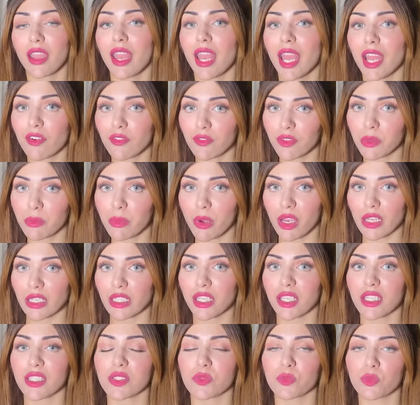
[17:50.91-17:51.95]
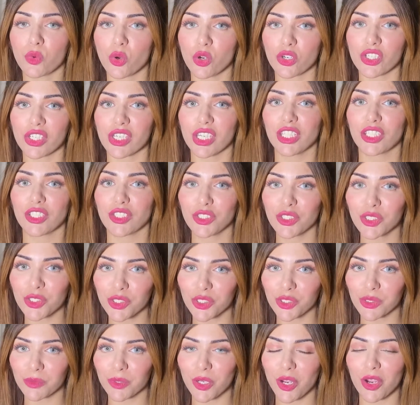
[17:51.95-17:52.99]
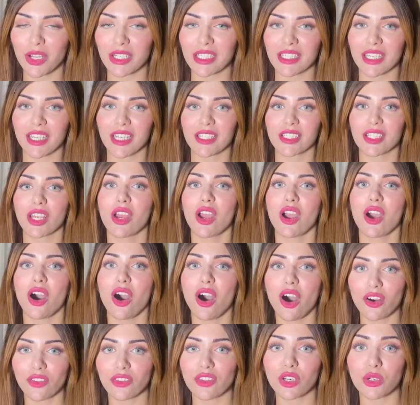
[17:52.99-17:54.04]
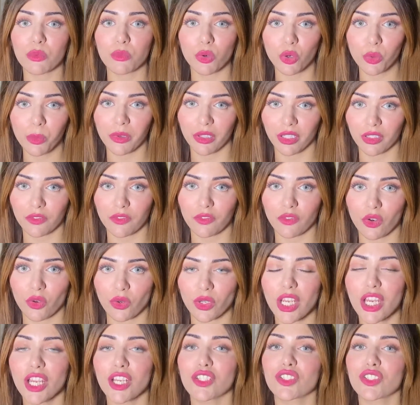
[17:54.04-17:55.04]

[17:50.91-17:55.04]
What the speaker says: everybody is watching YouTube content on their mobile phone.